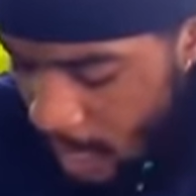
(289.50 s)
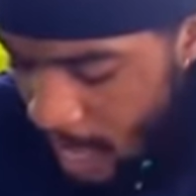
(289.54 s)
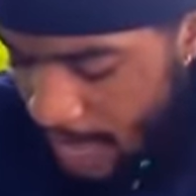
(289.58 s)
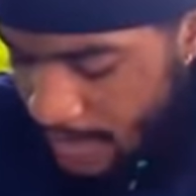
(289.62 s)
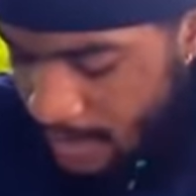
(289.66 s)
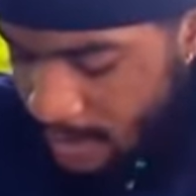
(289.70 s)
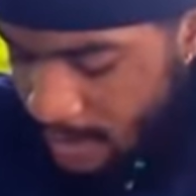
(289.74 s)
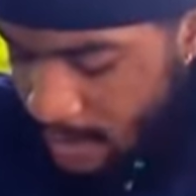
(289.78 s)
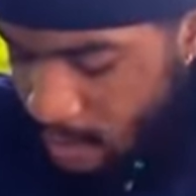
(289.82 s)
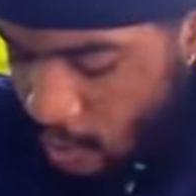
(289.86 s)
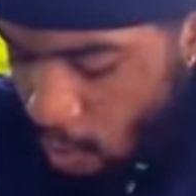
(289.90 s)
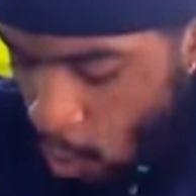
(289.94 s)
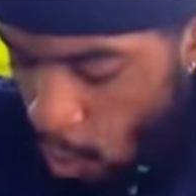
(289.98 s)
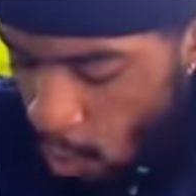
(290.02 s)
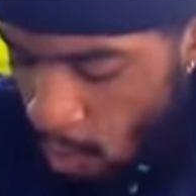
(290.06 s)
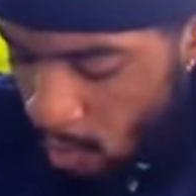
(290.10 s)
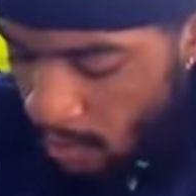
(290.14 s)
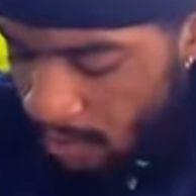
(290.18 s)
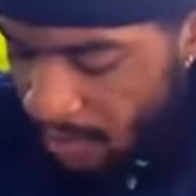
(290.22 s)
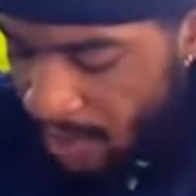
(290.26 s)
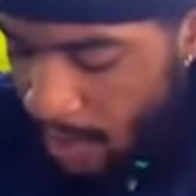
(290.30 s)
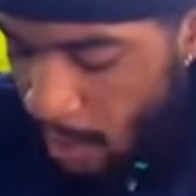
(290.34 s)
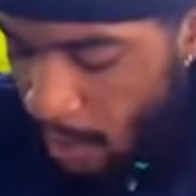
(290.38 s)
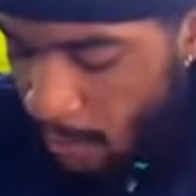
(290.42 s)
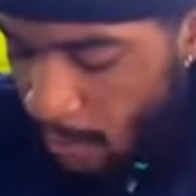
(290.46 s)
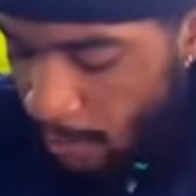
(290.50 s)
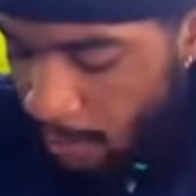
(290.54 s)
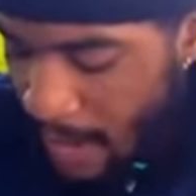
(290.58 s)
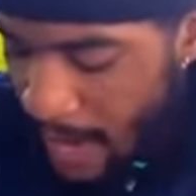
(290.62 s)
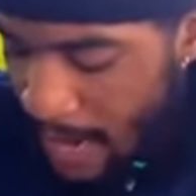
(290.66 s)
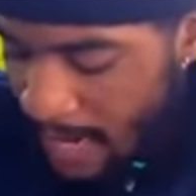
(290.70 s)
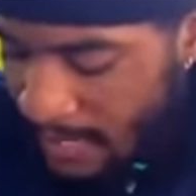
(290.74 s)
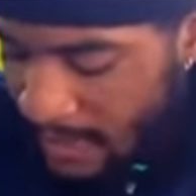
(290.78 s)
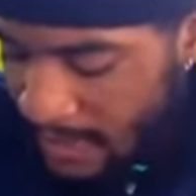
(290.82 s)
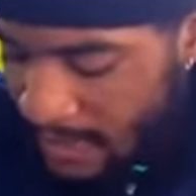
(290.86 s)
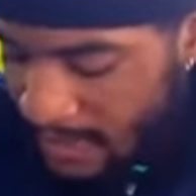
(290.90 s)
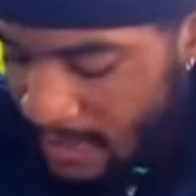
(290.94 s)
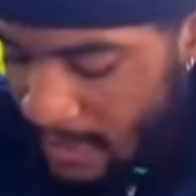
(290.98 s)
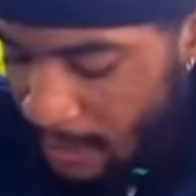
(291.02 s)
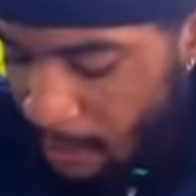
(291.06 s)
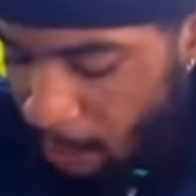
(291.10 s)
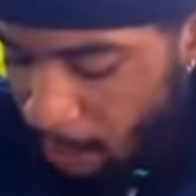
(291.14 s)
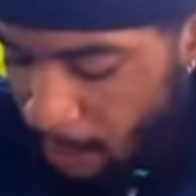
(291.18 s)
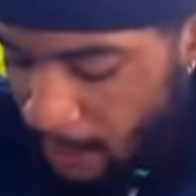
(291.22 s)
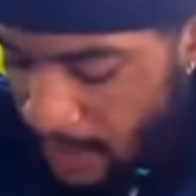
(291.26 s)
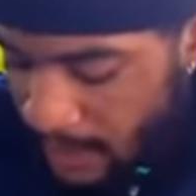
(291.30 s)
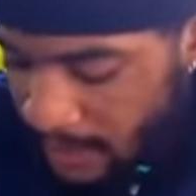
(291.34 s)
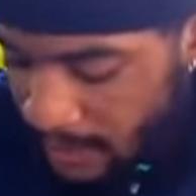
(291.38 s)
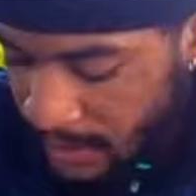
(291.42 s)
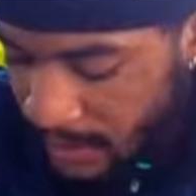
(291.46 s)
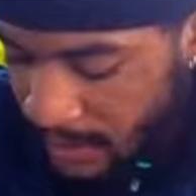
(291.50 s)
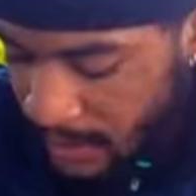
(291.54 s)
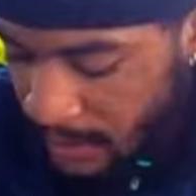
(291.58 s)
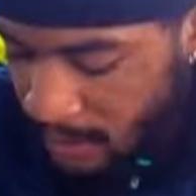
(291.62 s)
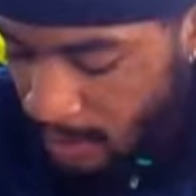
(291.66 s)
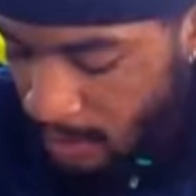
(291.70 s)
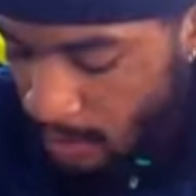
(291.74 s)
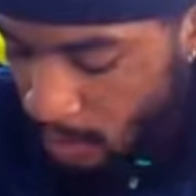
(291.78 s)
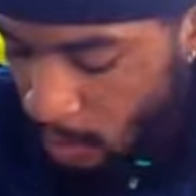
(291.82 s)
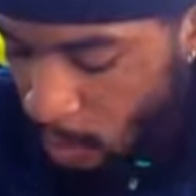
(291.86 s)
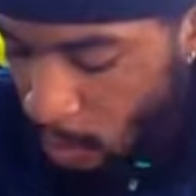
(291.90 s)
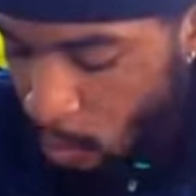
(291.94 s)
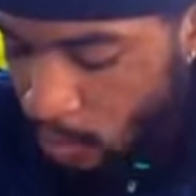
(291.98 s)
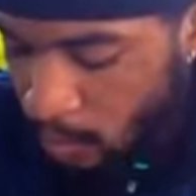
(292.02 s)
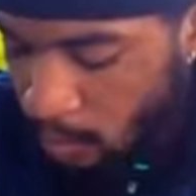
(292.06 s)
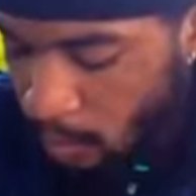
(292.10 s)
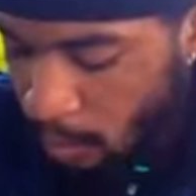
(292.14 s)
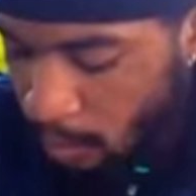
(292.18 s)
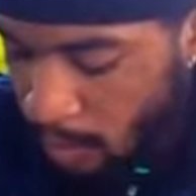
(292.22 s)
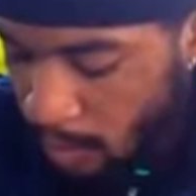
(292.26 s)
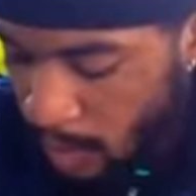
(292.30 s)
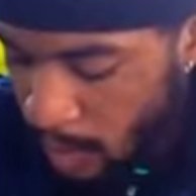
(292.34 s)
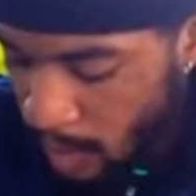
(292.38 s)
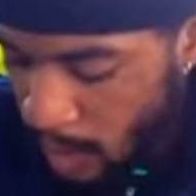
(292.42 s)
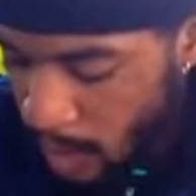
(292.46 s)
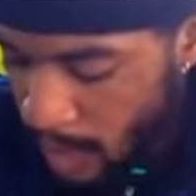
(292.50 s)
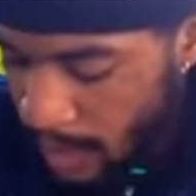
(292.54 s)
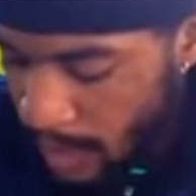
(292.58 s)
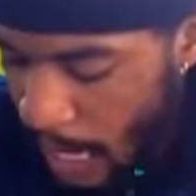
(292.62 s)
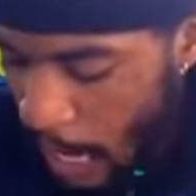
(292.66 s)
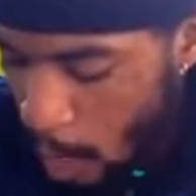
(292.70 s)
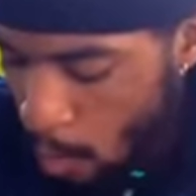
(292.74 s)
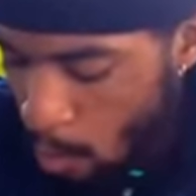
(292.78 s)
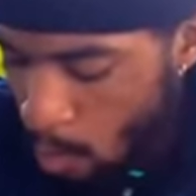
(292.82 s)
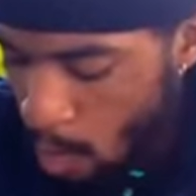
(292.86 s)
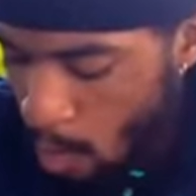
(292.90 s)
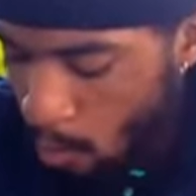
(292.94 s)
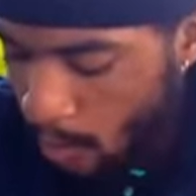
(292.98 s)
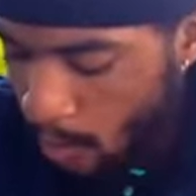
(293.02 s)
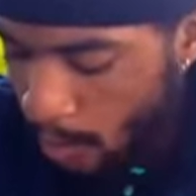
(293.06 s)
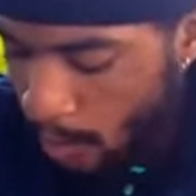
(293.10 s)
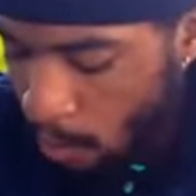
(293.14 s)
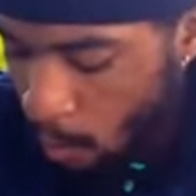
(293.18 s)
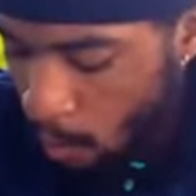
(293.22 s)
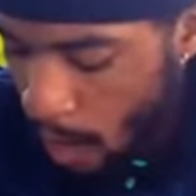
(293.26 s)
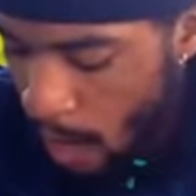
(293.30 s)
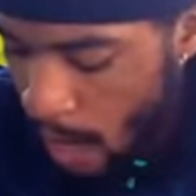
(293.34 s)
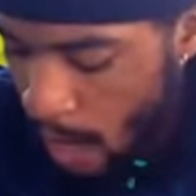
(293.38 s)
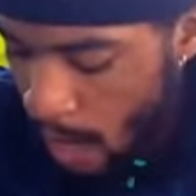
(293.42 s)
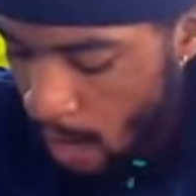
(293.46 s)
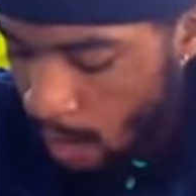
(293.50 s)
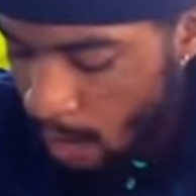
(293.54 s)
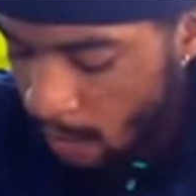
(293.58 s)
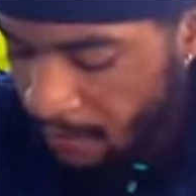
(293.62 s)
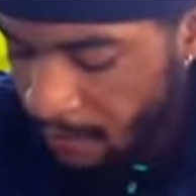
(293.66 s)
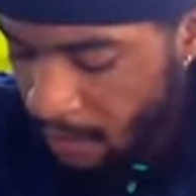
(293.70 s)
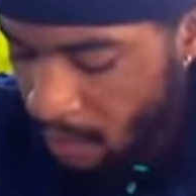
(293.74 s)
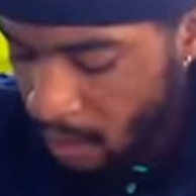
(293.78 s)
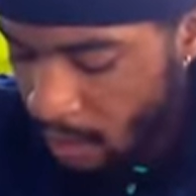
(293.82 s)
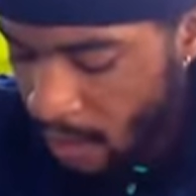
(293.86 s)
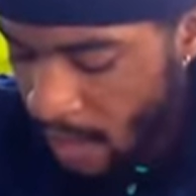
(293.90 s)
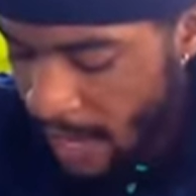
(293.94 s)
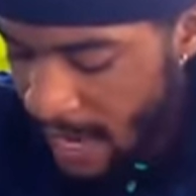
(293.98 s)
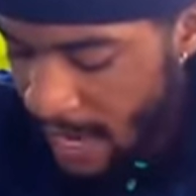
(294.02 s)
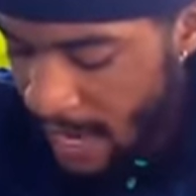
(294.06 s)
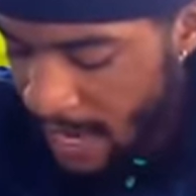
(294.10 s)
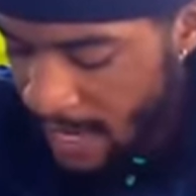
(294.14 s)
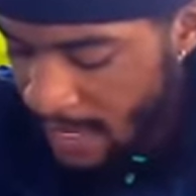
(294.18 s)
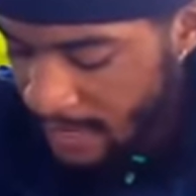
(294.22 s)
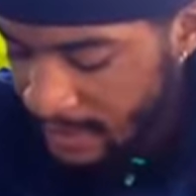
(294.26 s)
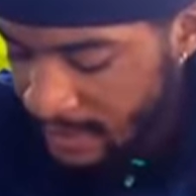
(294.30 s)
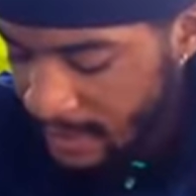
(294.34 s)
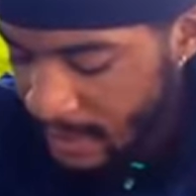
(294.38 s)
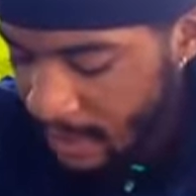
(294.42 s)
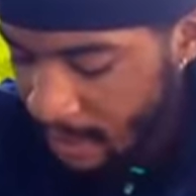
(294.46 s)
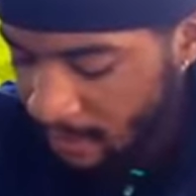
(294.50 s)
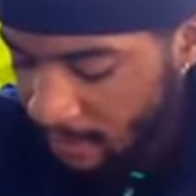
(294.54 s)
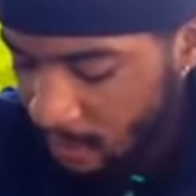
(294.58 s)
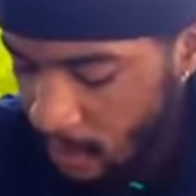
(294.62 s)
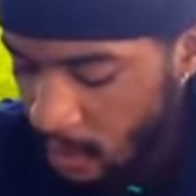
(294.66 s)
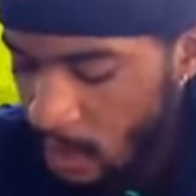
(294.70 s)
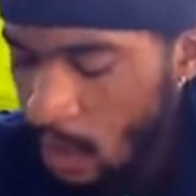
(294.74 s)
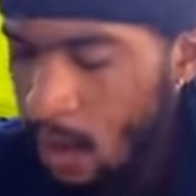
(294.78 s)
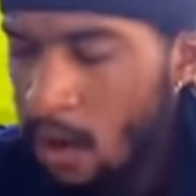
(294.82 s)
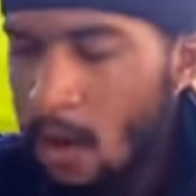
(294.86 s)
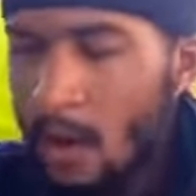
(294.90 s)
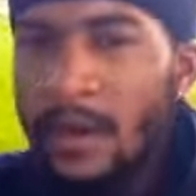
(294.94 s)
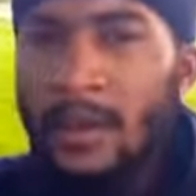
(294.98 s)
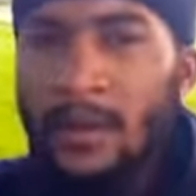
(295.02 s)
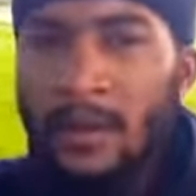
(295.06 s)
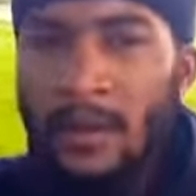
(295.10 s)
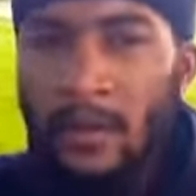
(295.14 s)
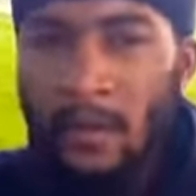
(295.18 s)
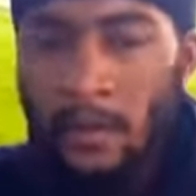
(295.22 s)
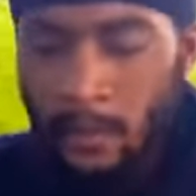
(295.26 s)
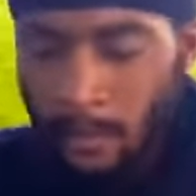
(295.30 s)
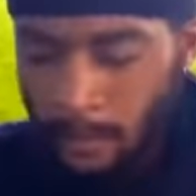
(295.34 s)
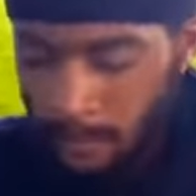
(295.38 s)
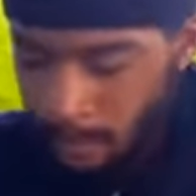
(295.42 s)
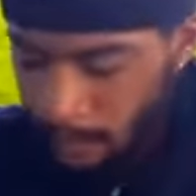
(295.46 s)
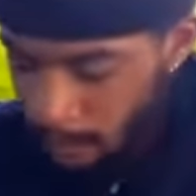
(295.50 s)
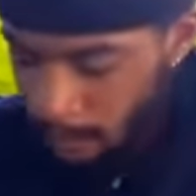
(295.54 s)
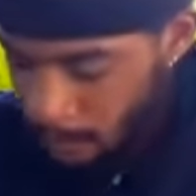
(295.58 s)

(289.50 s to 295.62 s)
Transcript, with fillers: and torn their bodies in pieces, whose blood I will require of your hand, saith the Lord. You know,